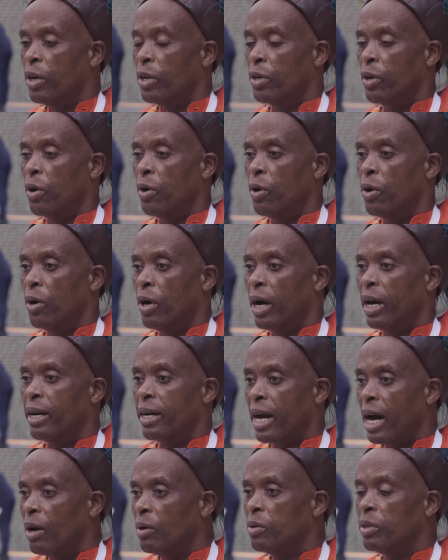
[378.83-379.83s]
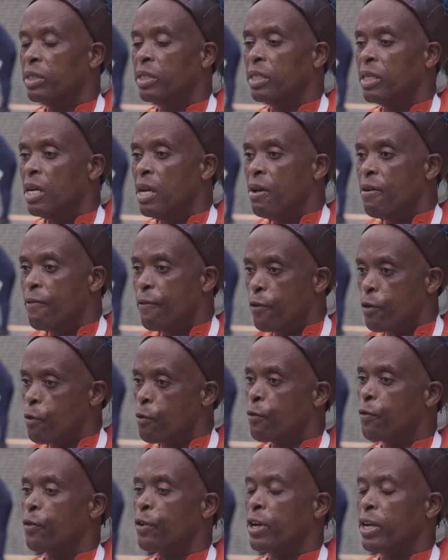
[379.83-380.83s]
you know, around
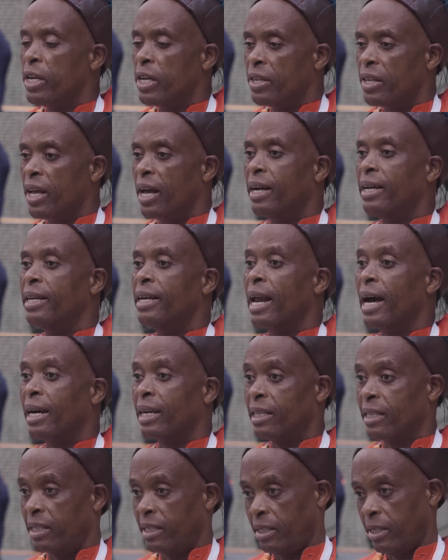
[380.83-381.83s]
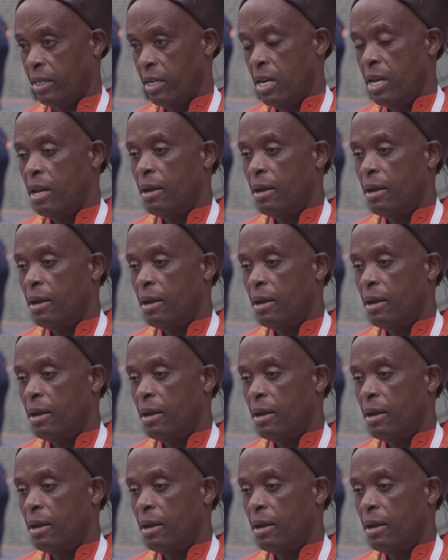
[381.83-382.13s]
feel free, they are relaxed.